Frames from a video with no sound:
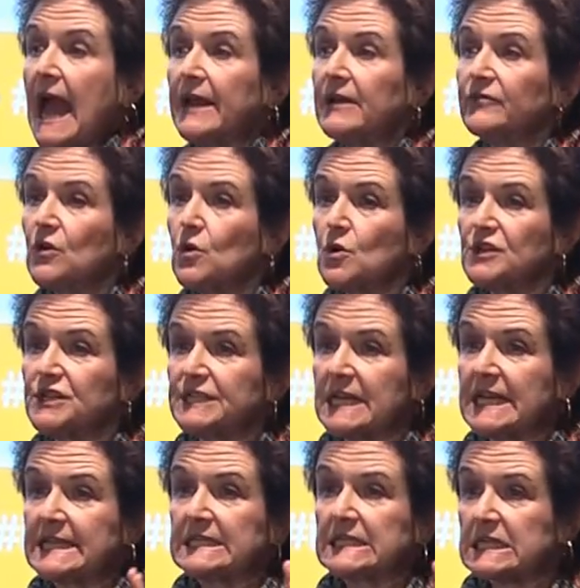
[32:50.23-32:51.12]
And of course,
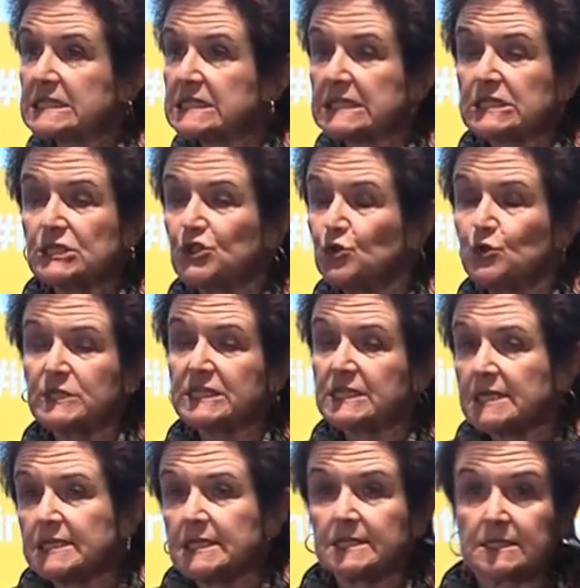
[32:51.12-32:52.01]
it doesn't do
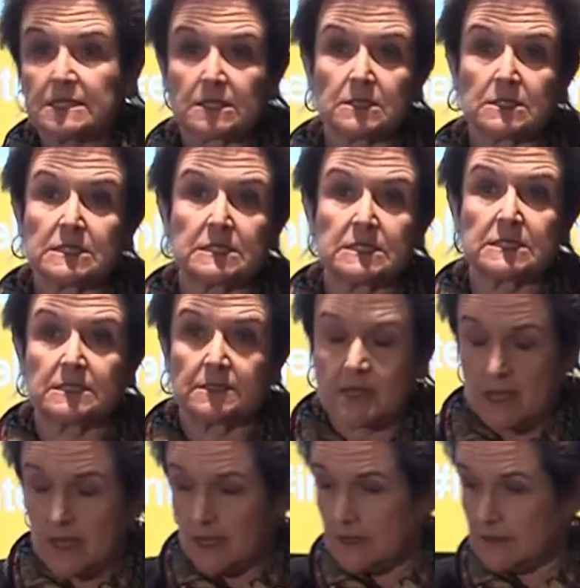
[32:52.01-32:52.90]
statistical
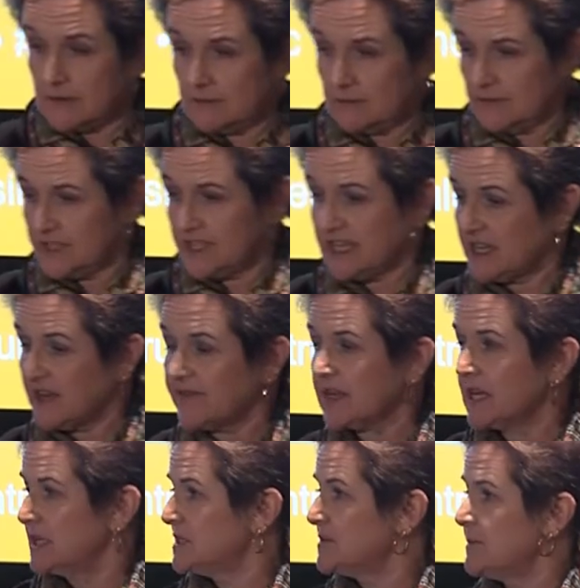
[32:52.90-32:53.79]

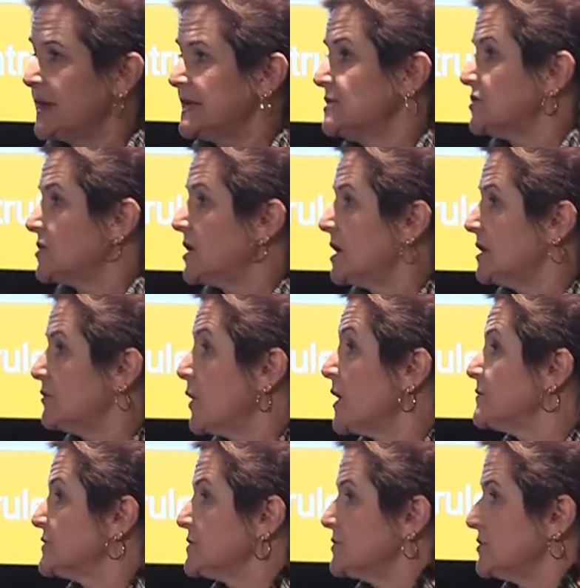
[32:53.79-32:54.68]
significance based on
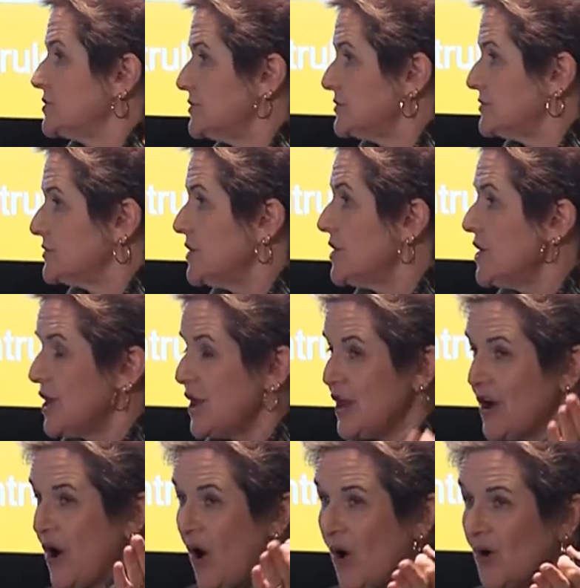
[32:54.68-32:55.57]
web searches.
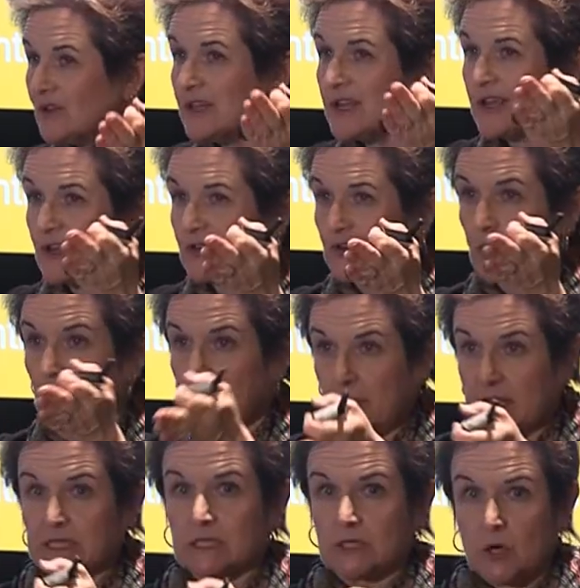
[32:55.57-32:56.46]
It only can do it
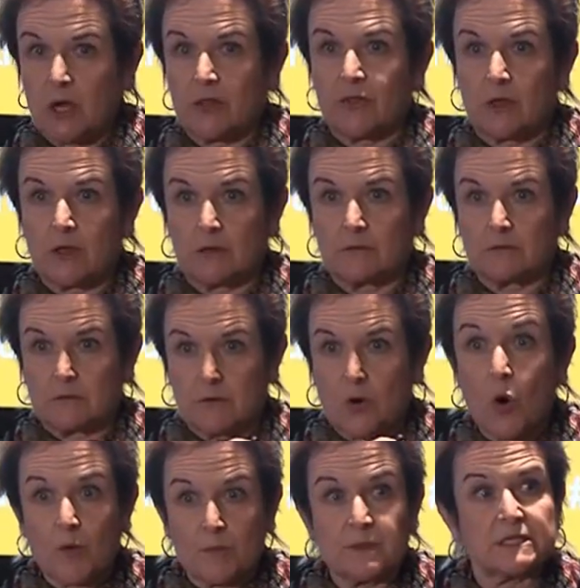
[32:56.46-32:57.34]
based on the
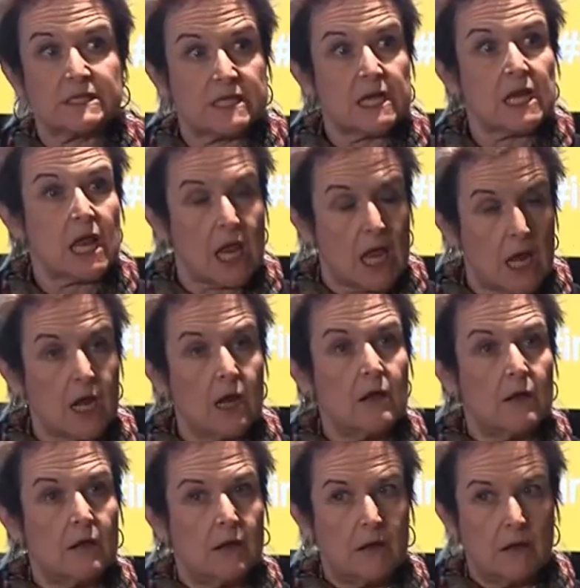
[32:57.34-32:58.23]
corpus that it
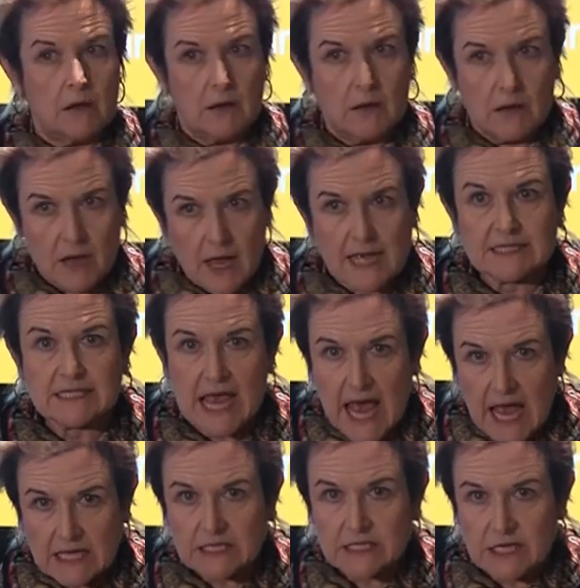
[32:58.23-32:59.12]
has
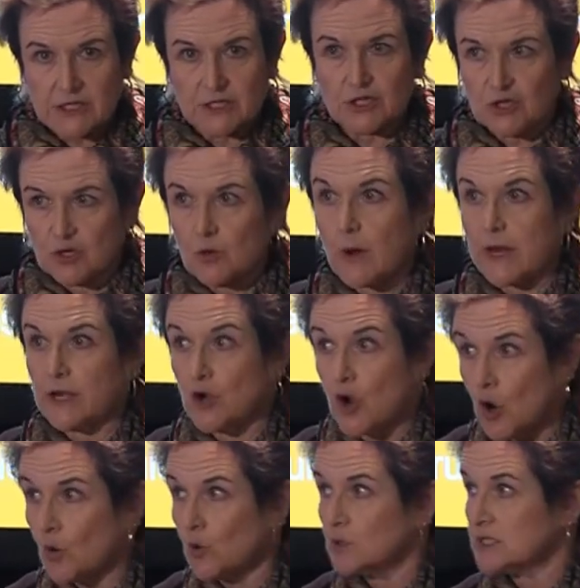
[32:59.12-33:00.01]
access to and
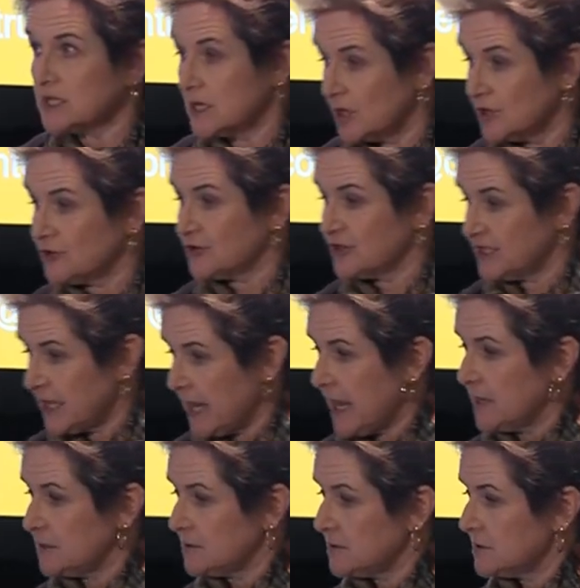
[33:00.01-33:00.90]
knows and
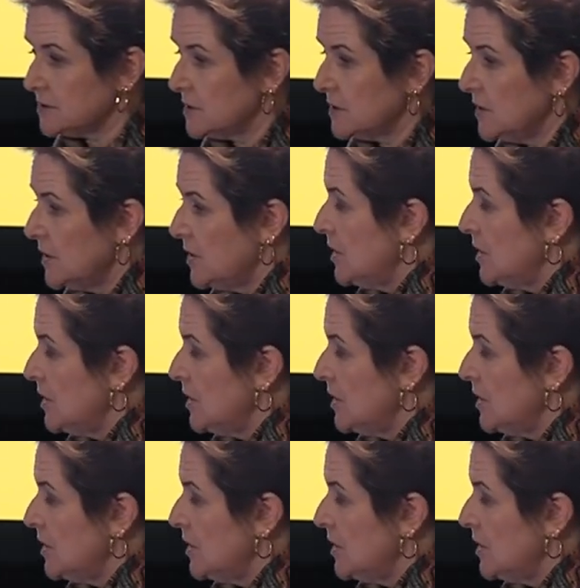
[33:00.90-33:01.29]
understands.